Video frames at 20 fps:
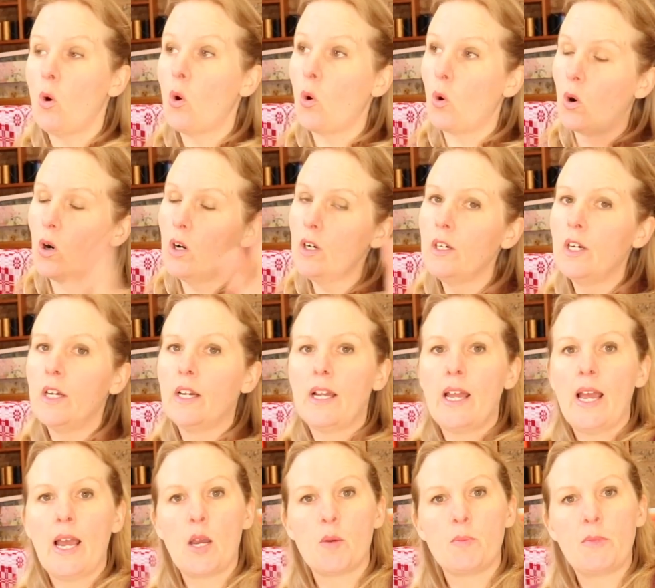or
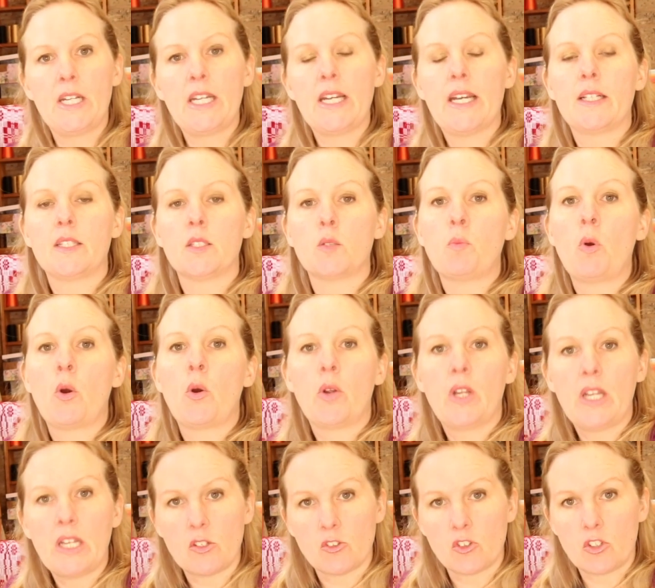how many ends per
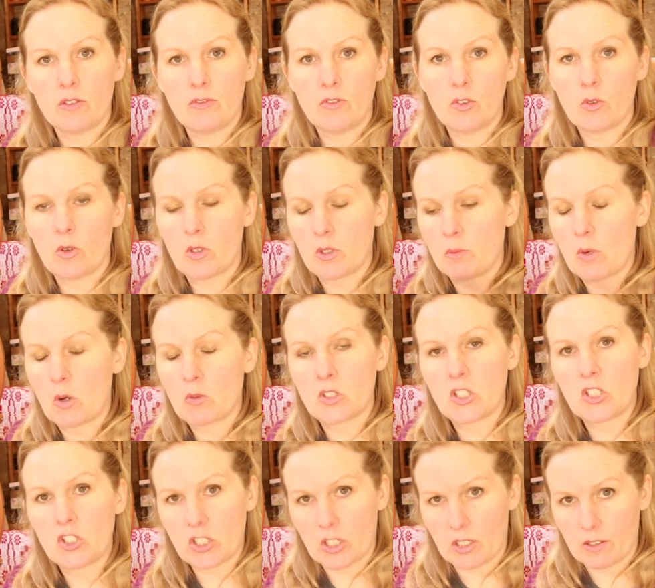inch if you're on a
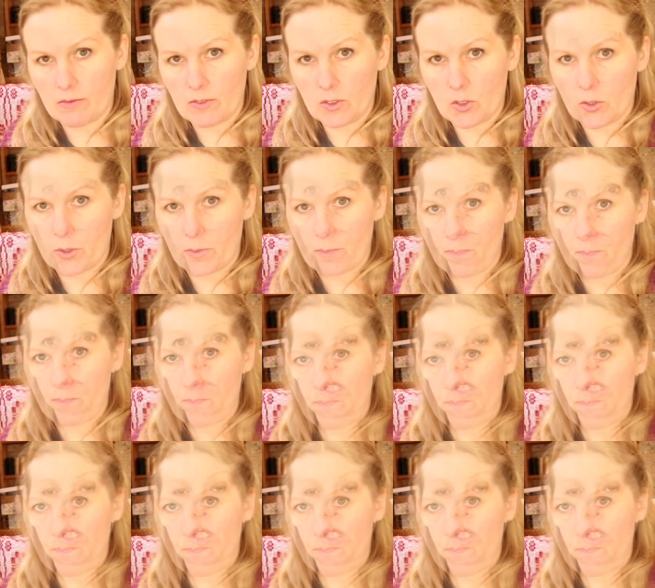multi-shaft loom.